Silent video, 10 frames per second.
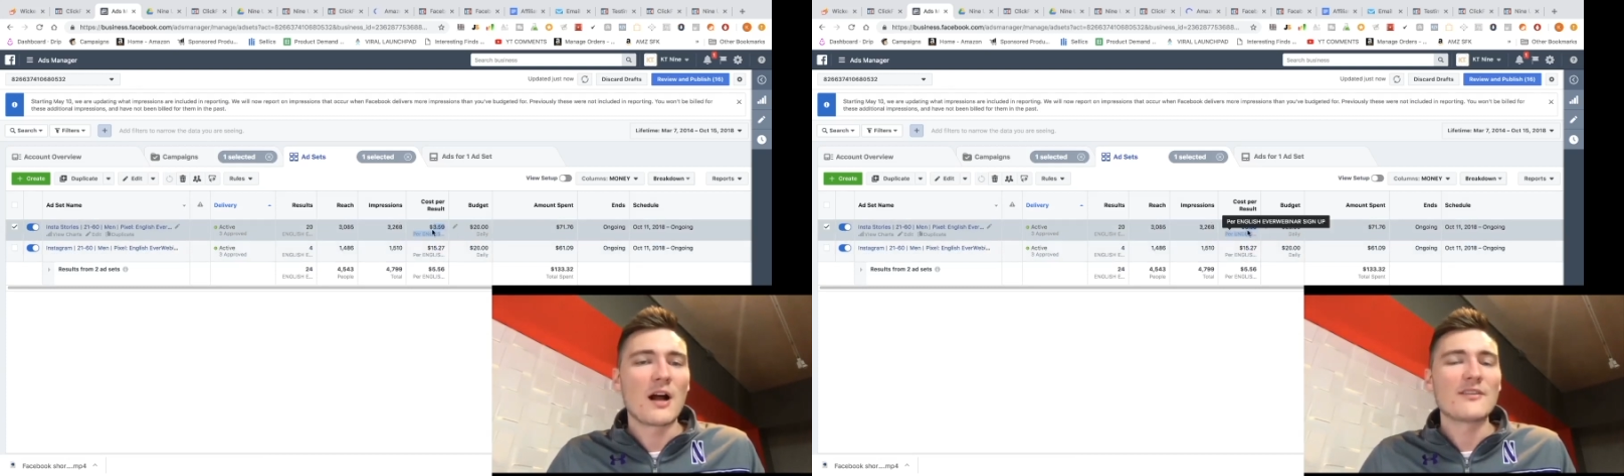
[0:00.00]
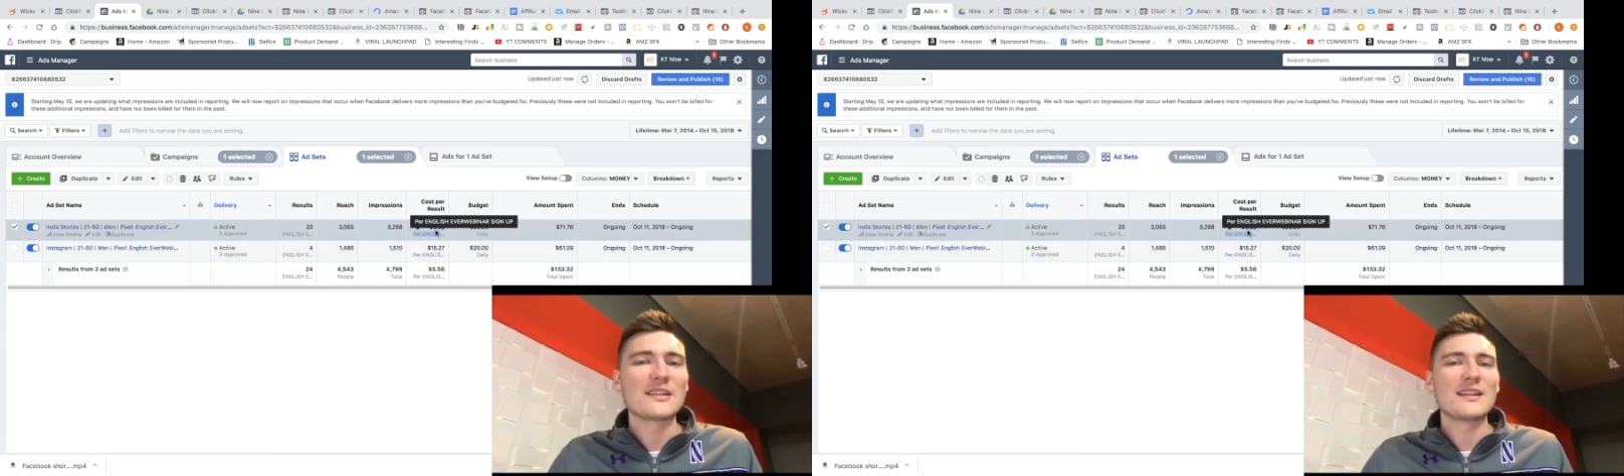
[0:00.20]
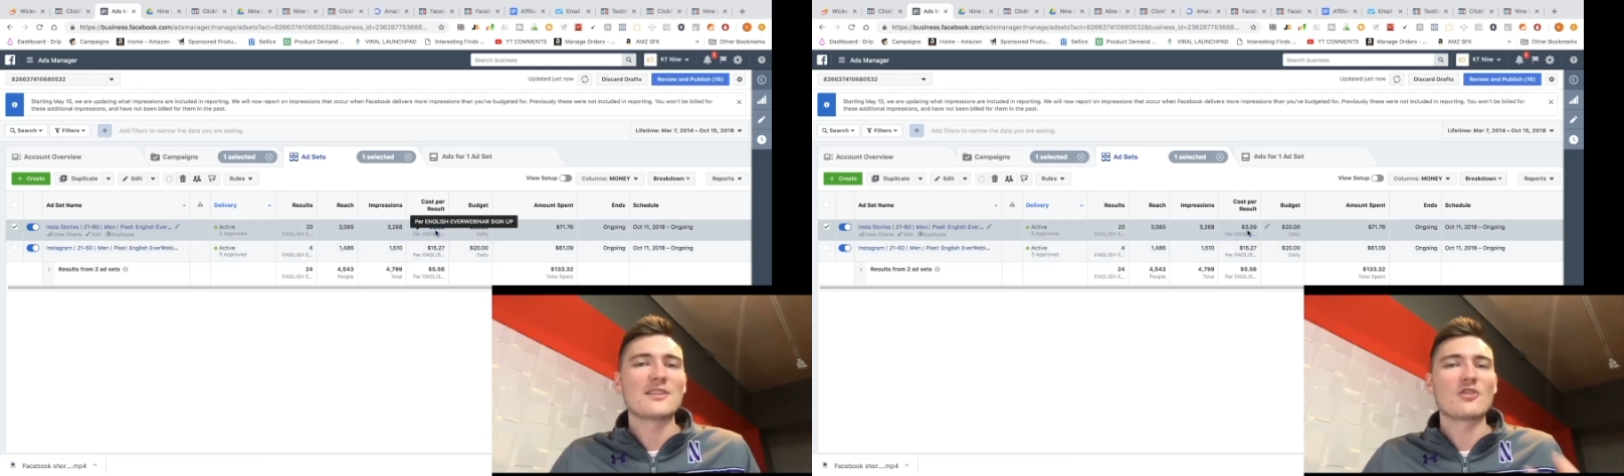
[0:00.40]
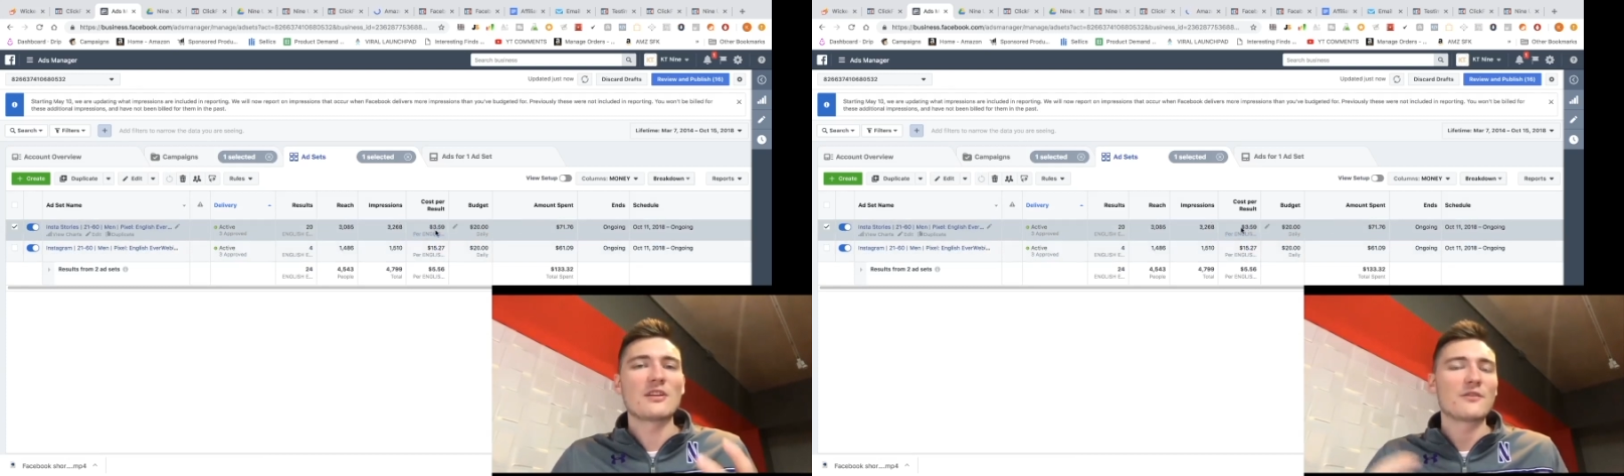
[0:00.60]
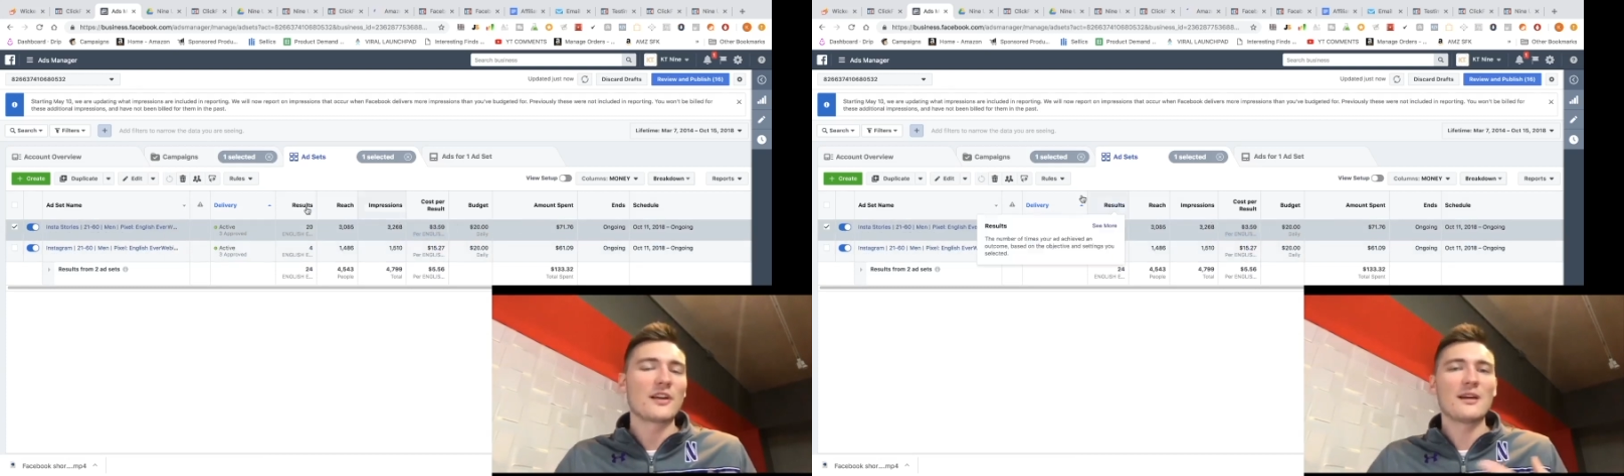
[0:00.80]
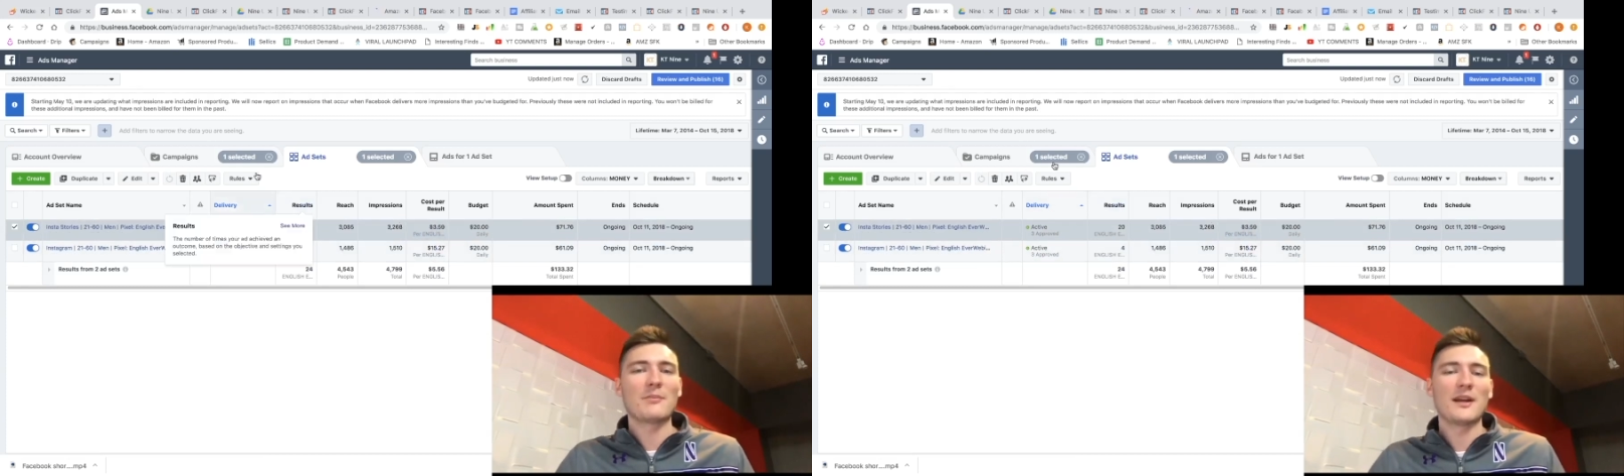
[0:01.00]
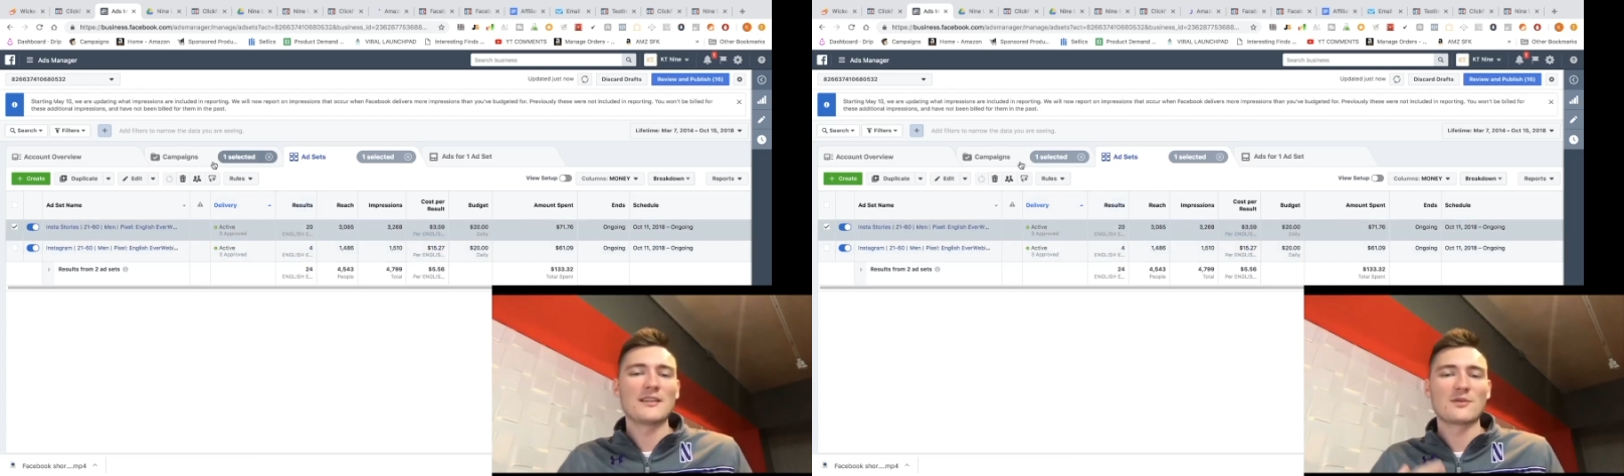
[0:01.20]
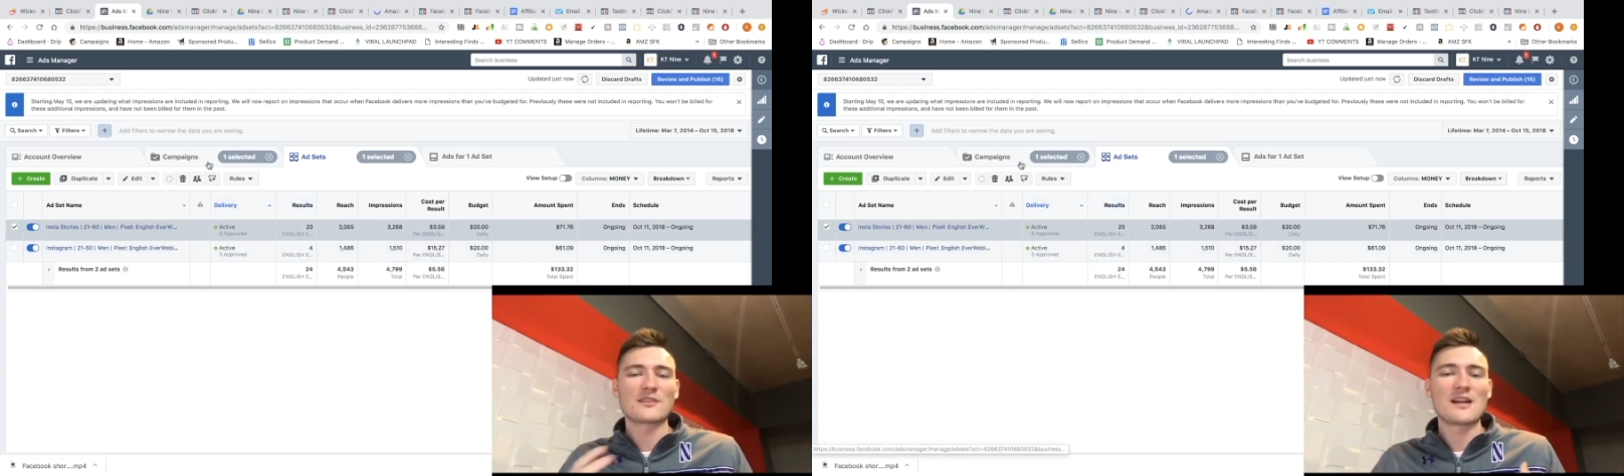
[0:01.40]
Obviously, these are different
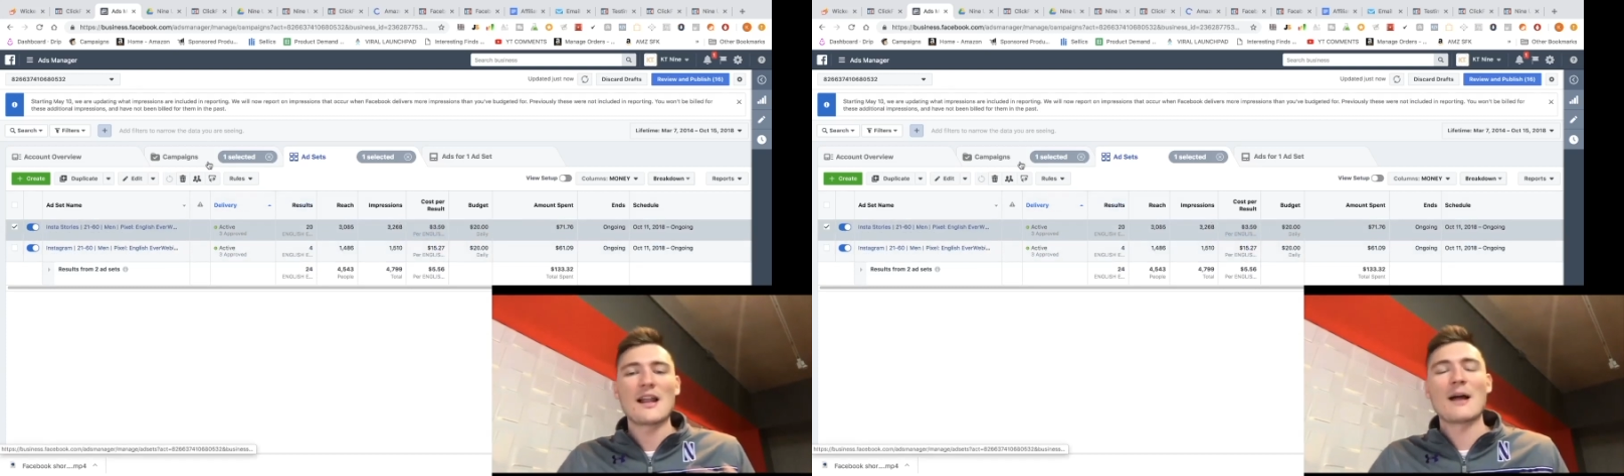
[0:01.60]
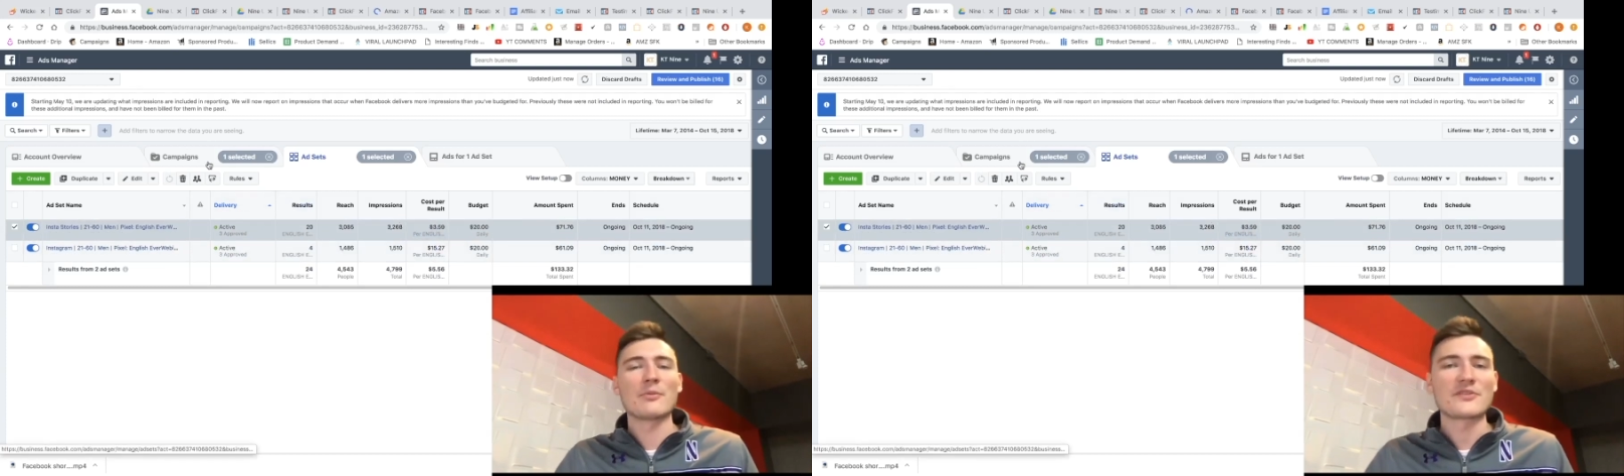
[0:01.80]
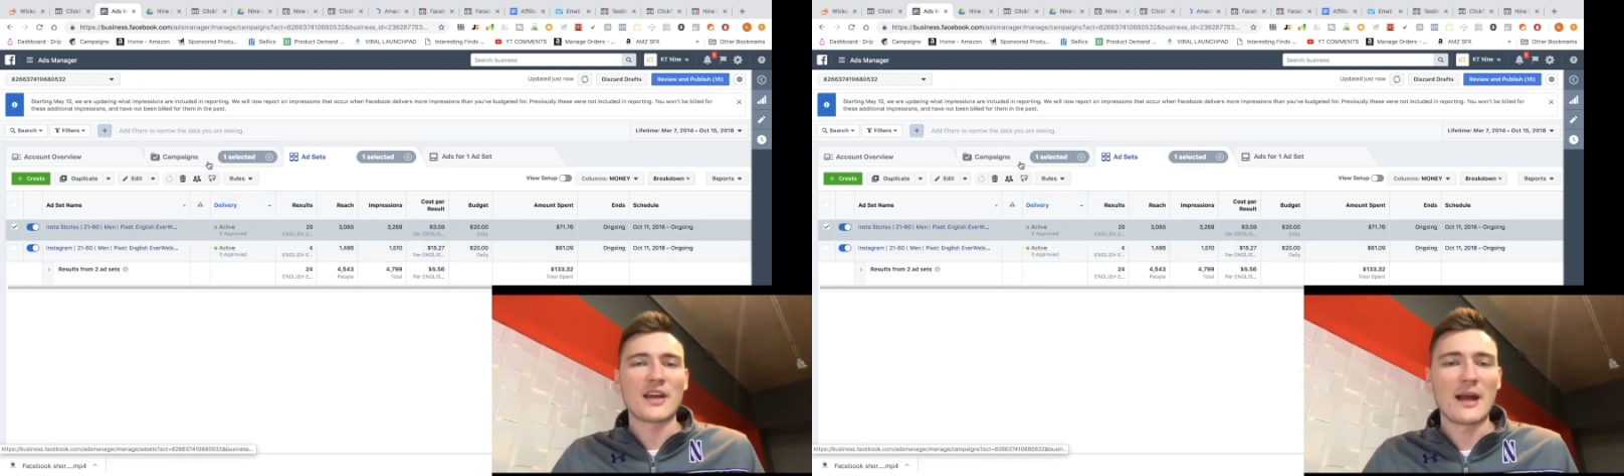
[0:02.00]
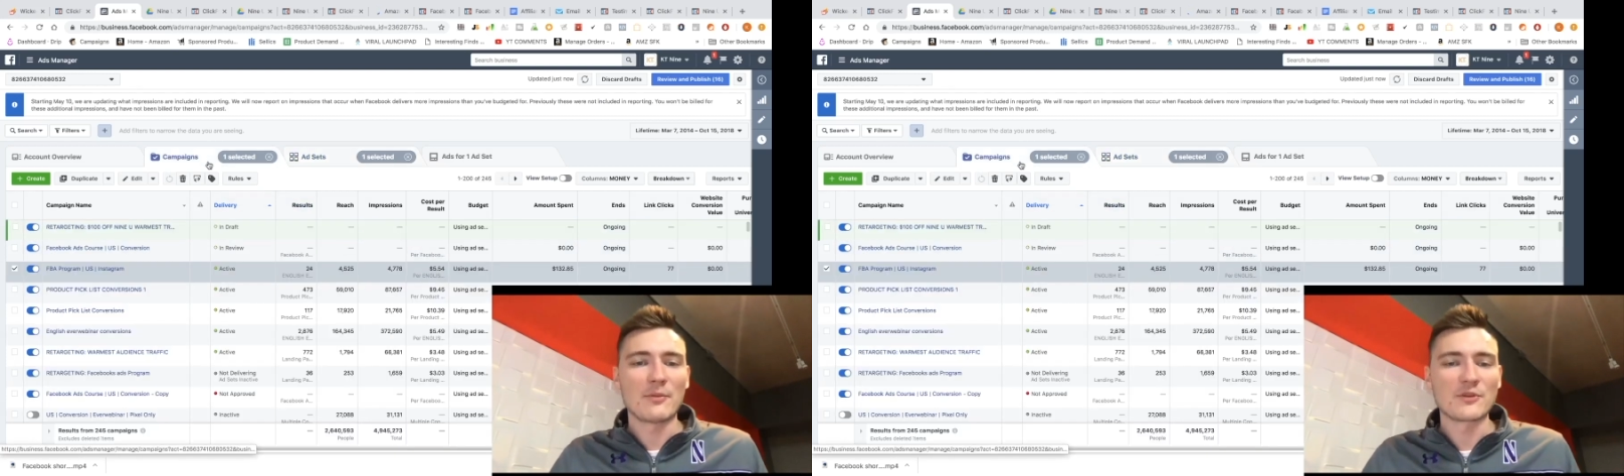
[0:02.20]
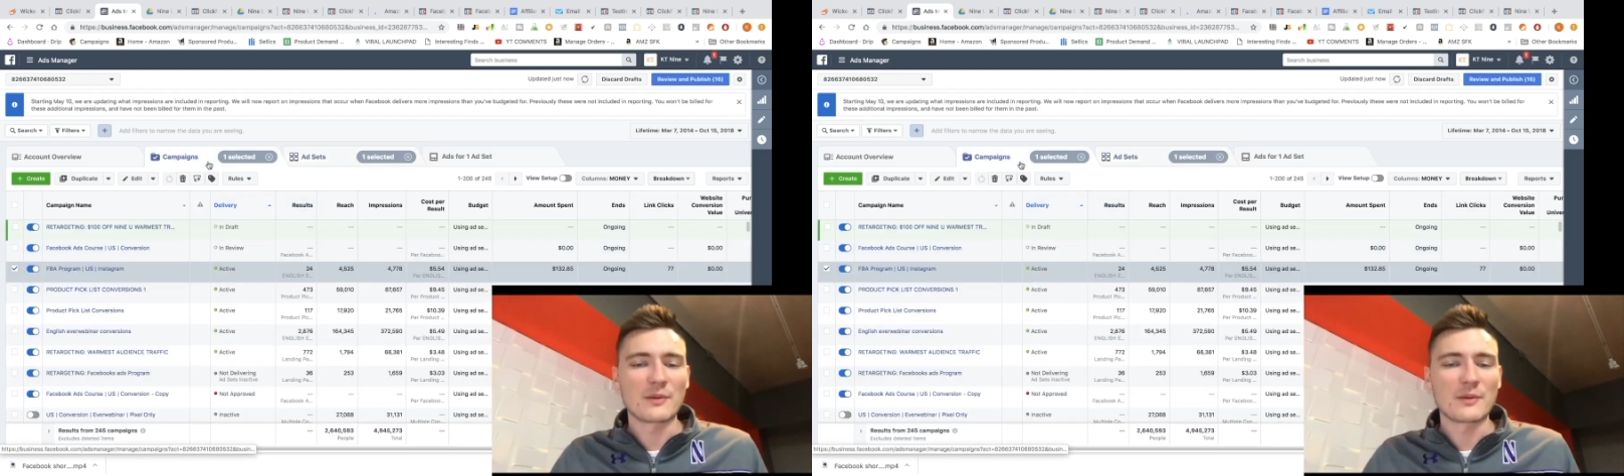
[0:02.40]
campaigns, so it's not apples to apples,